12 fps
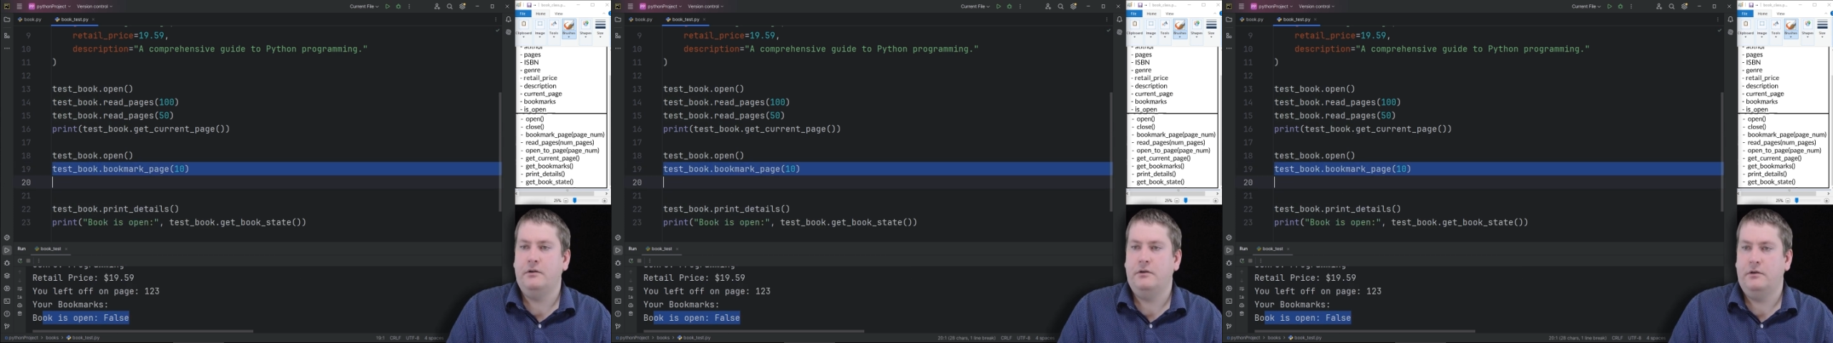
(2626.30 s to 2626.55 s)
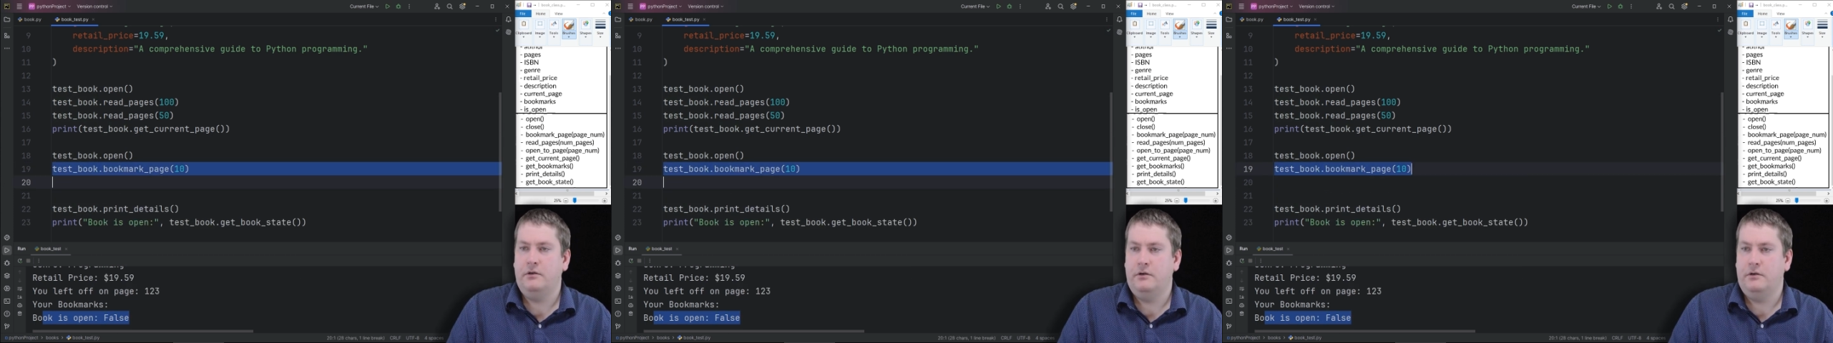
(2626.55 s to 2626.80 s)

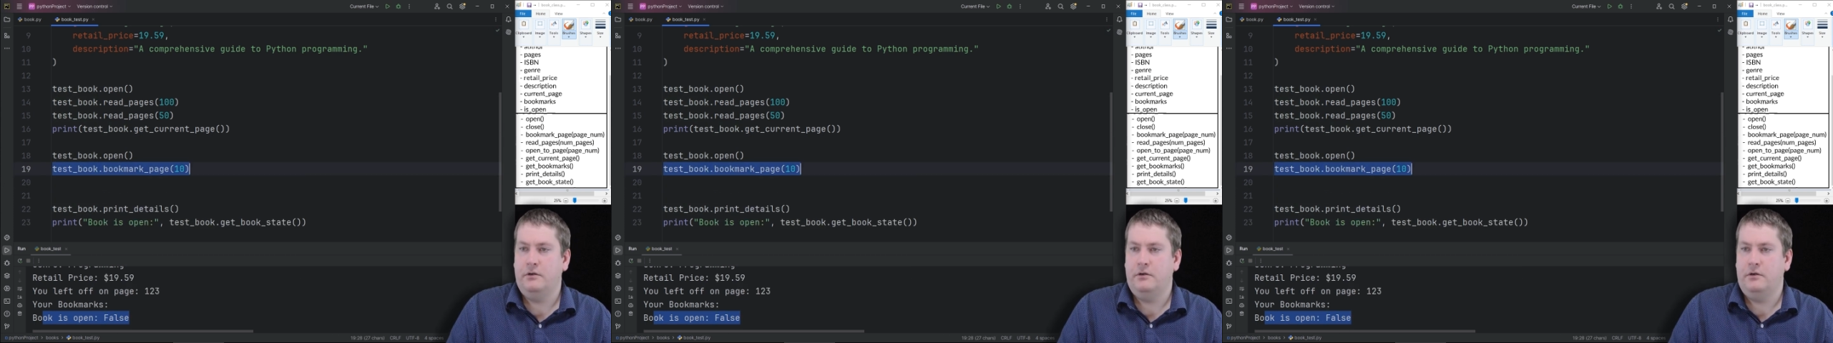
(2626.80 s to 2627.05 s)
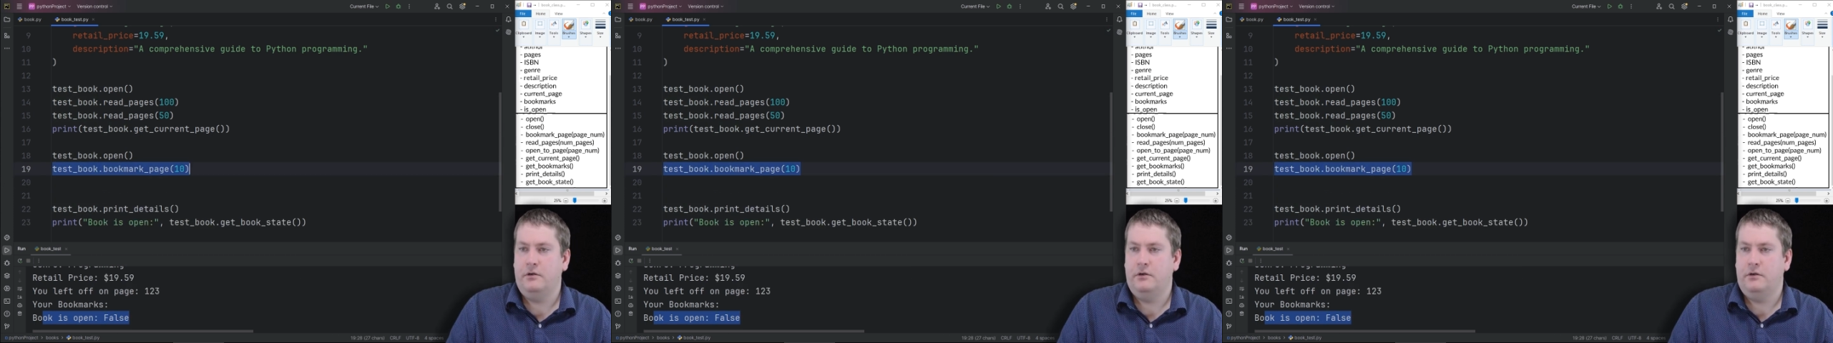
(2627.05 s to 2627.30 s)

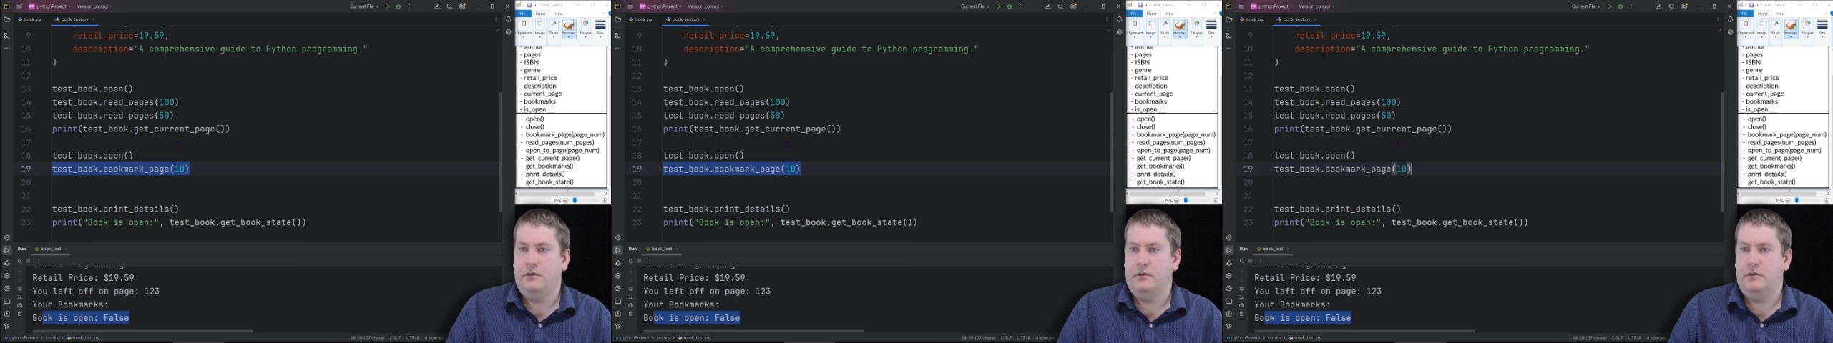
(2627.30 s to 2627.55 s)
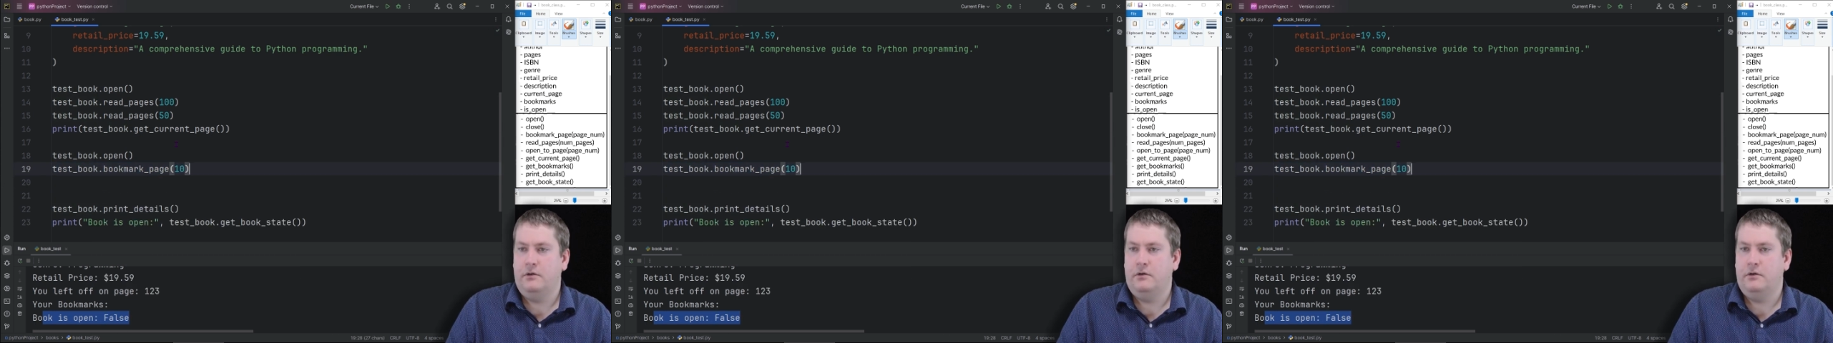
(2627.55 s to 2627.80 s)

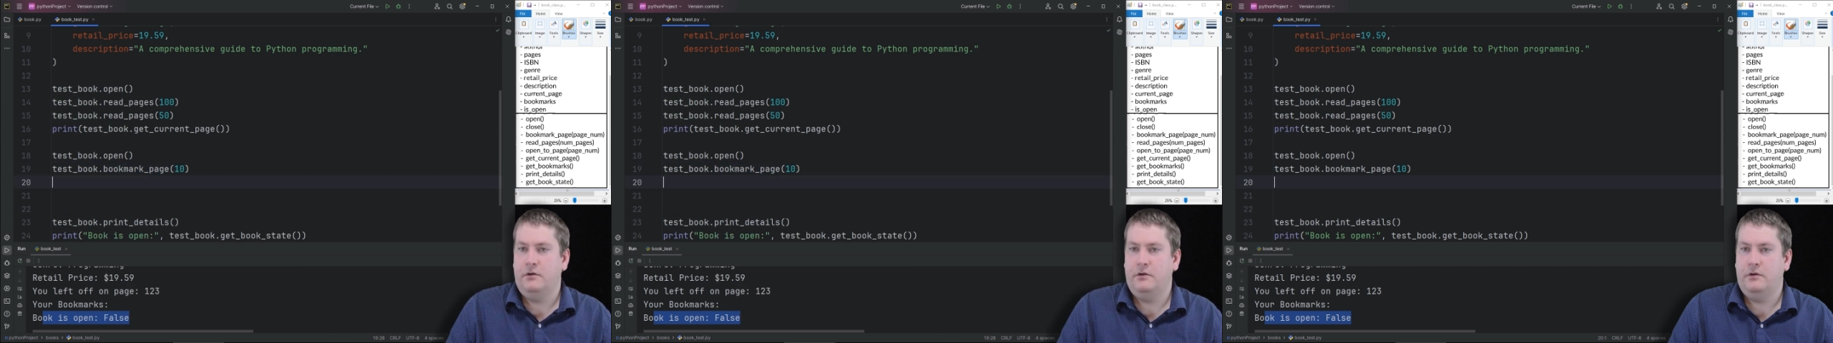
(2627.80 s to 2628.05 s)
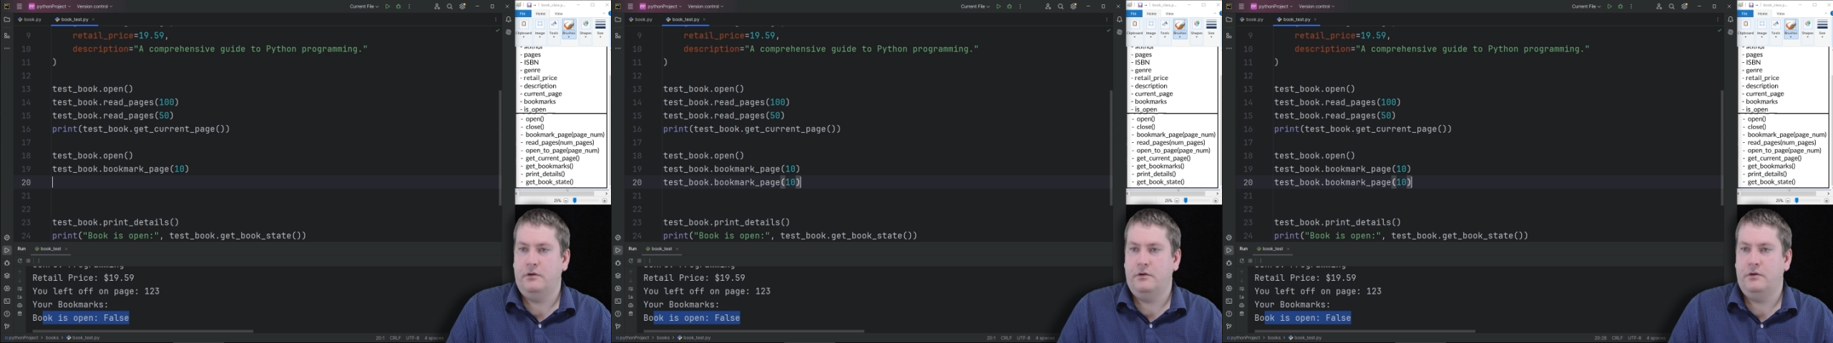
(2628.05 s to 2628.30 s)
(no one is talking)